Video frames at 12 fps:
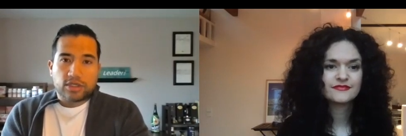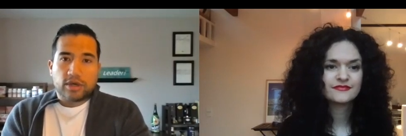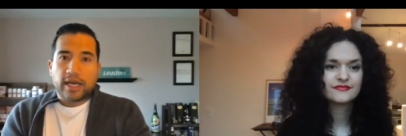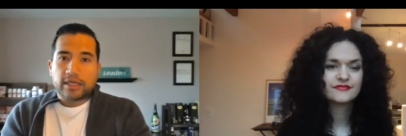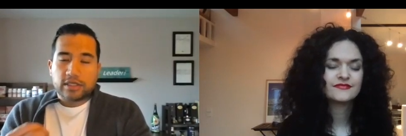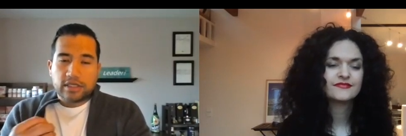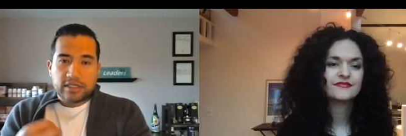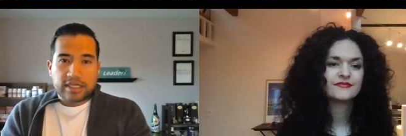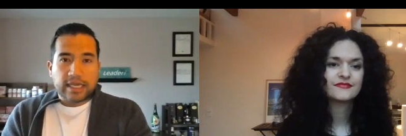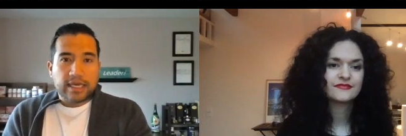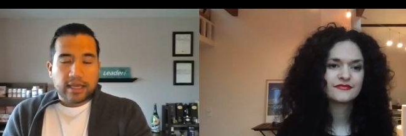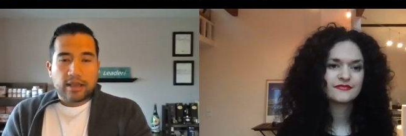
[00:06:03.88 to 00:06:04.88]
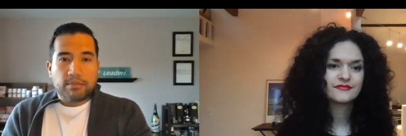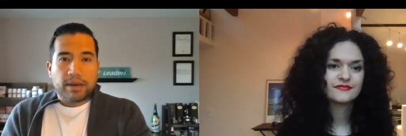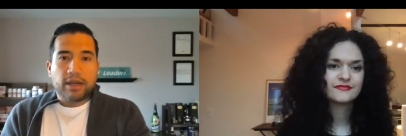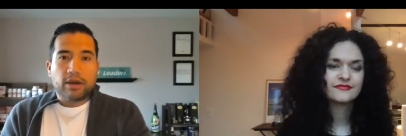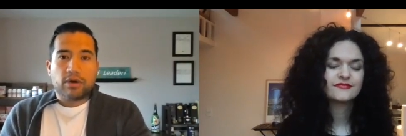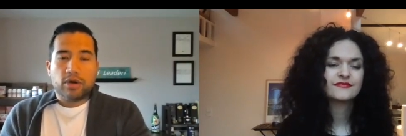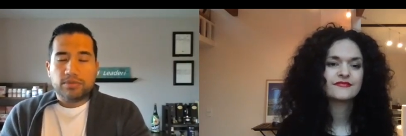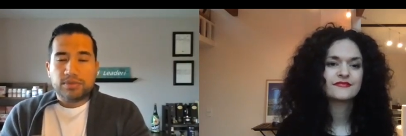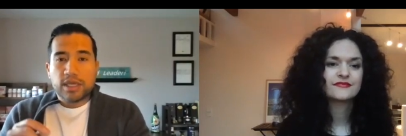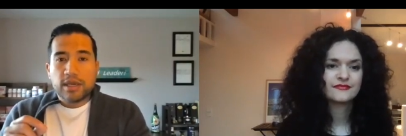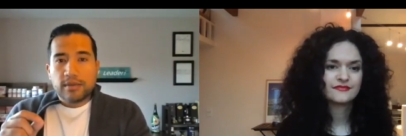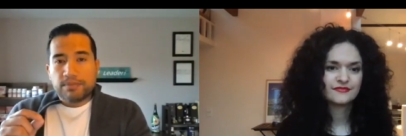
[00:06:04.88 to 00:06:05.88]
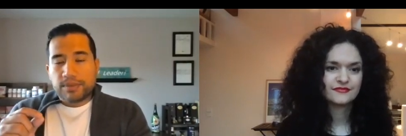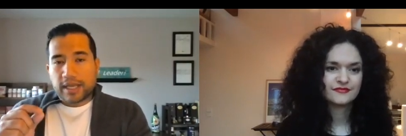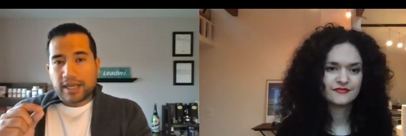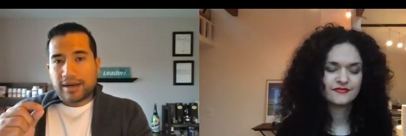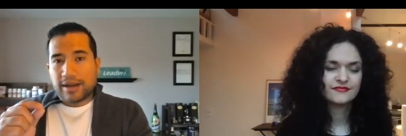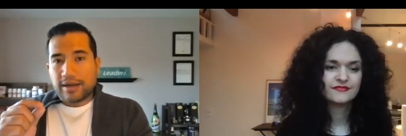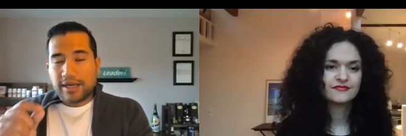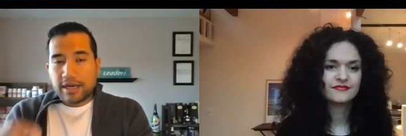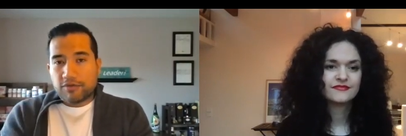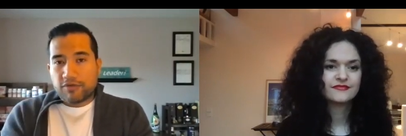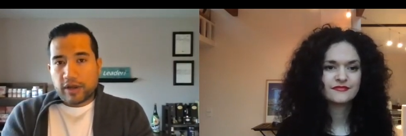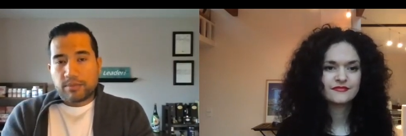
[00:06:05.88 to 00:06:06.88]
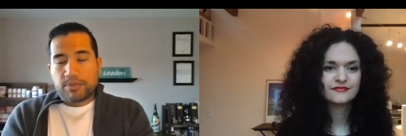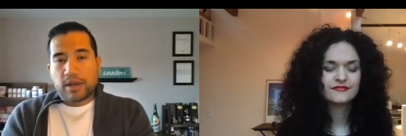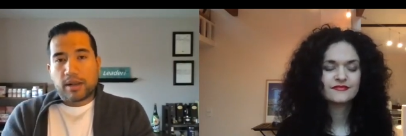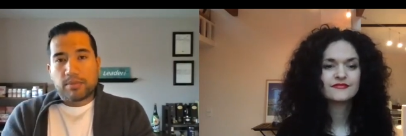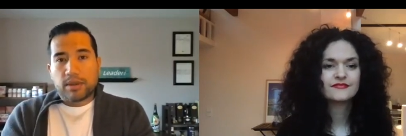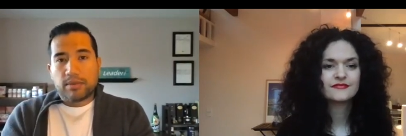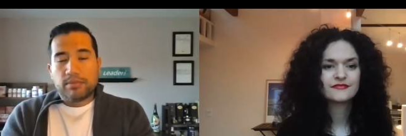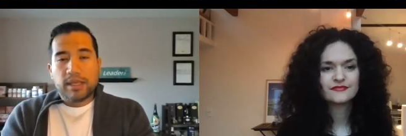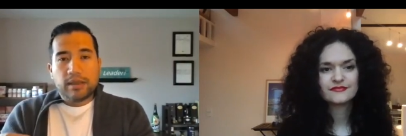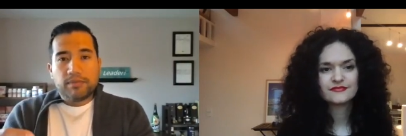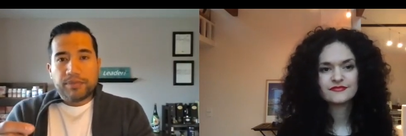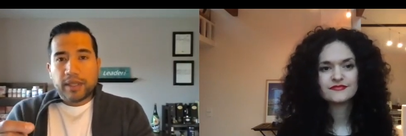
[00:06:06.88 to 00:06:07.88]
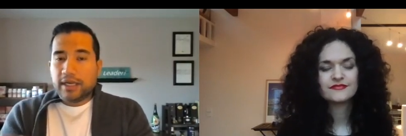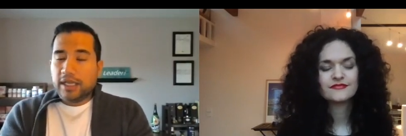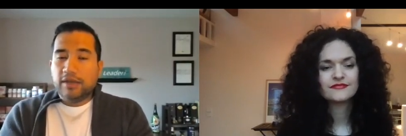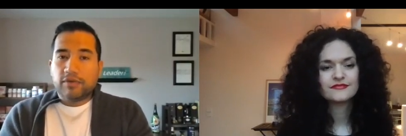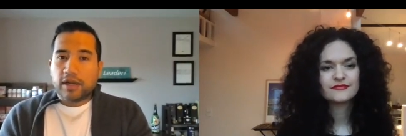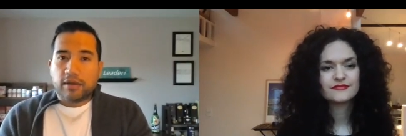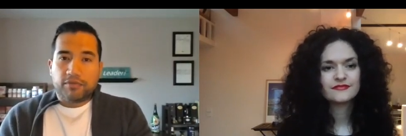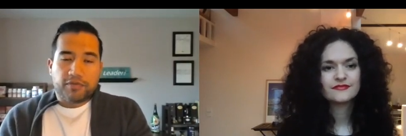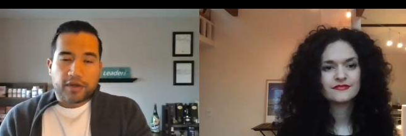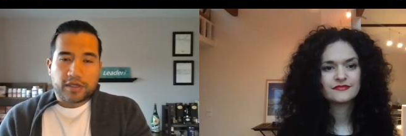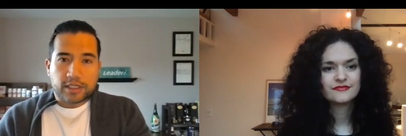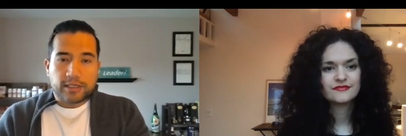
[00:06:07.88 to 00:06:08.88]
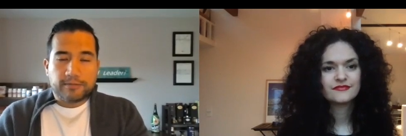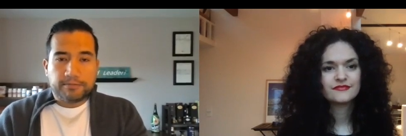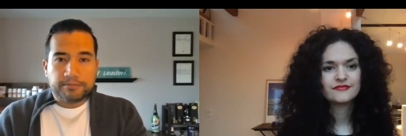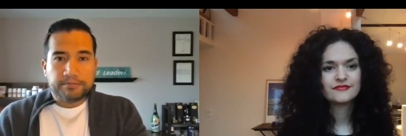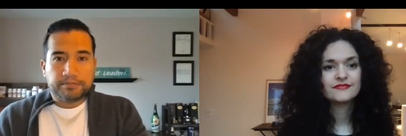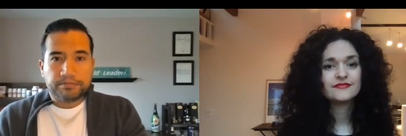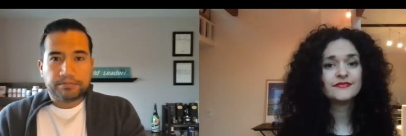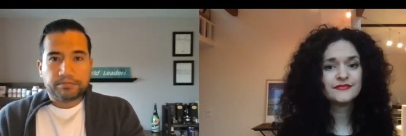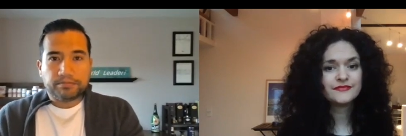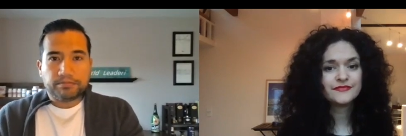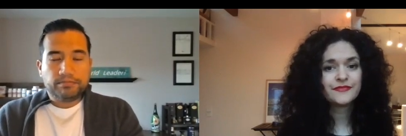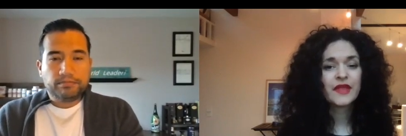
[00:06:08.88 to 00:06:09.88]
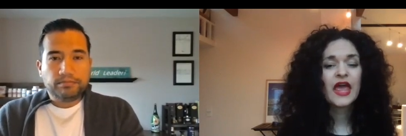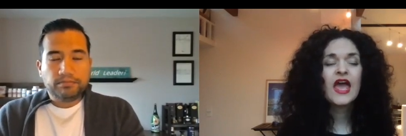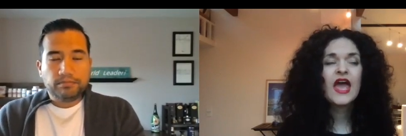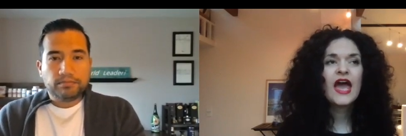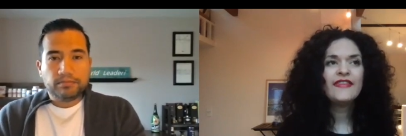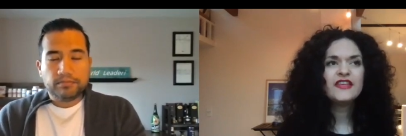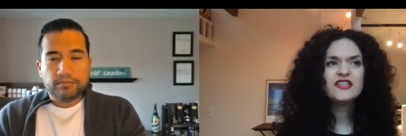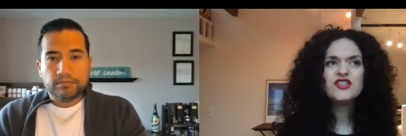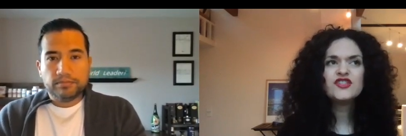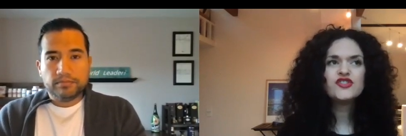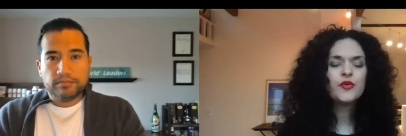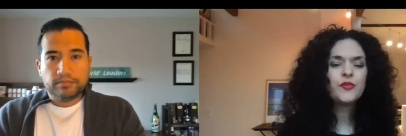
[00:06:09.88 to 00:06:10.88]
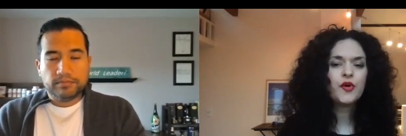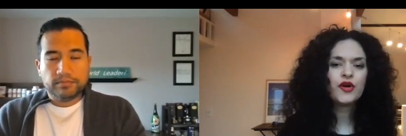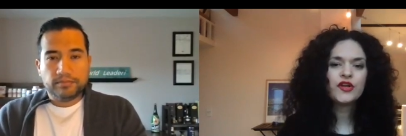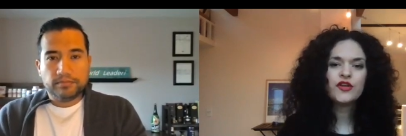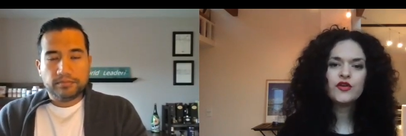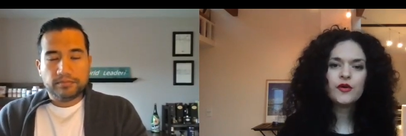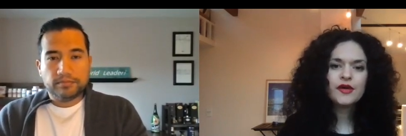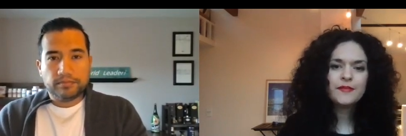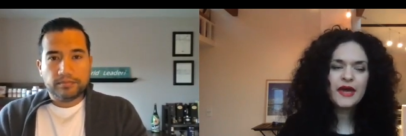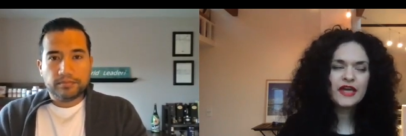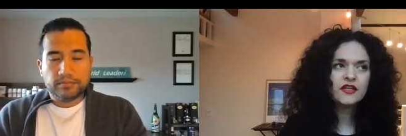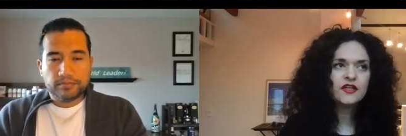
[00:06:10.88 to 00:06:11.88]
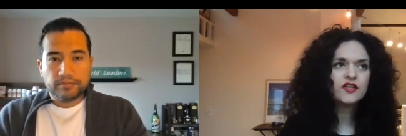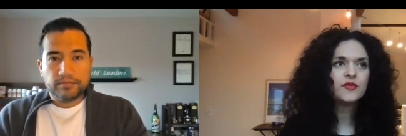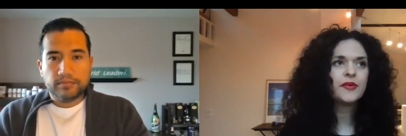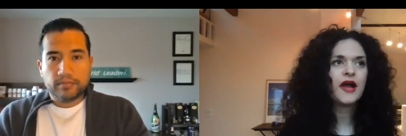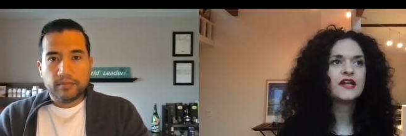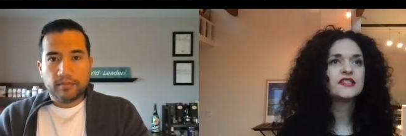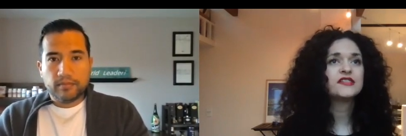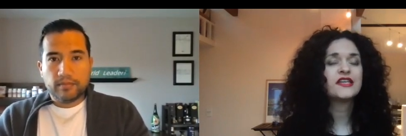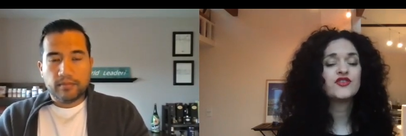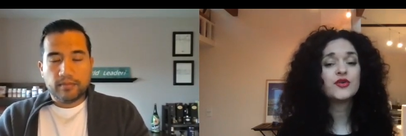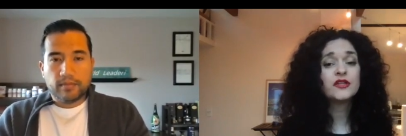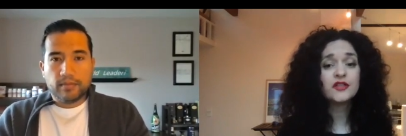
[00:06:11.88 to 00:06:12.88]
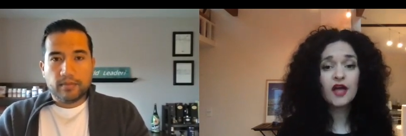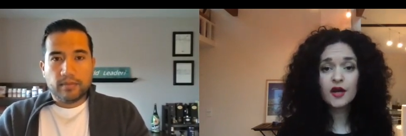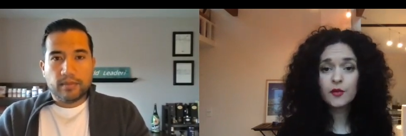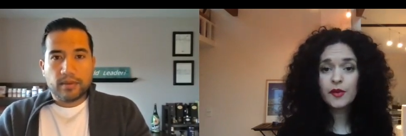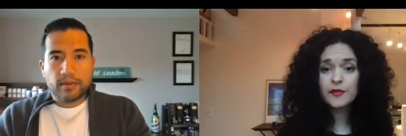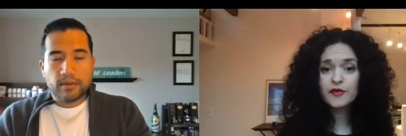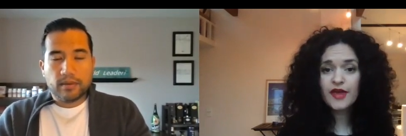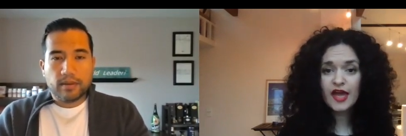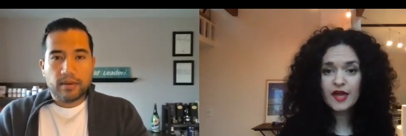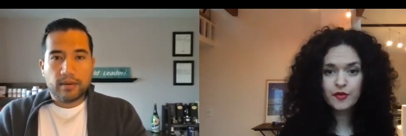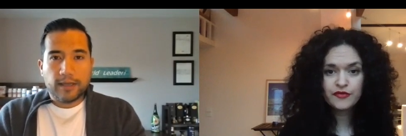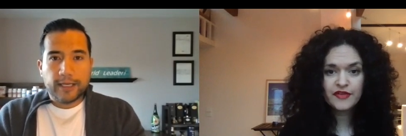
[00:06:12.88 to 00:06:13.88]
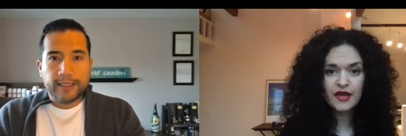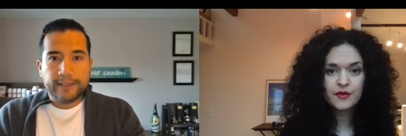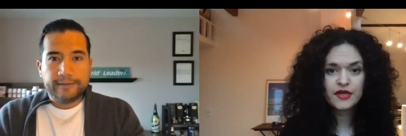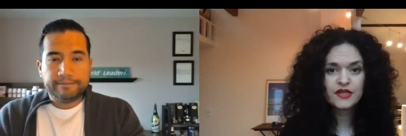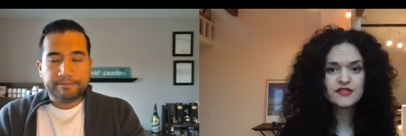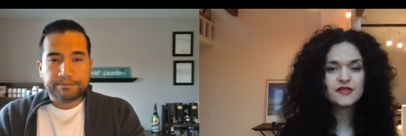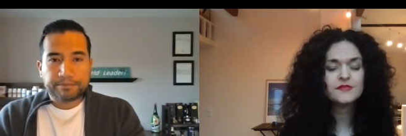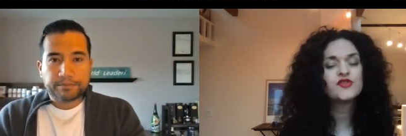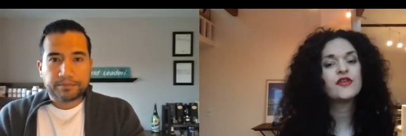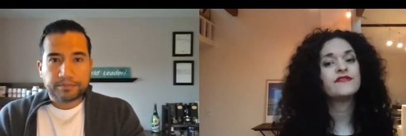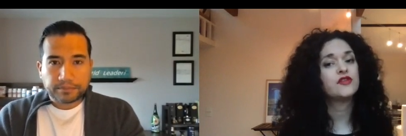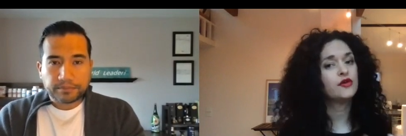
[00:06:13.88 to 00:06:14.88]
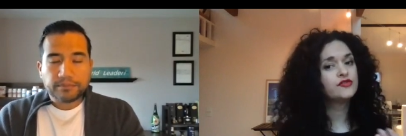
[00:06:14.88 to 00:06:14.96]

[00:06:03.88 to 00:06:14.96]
Speaker 1: you're actually sending in microbes that can identify the problem and even help fix it.
Speaker 2: Mm-hmm. And this is so important. You know, in my clinical practice, I treat a lot of women with hypothyroidism. So they have low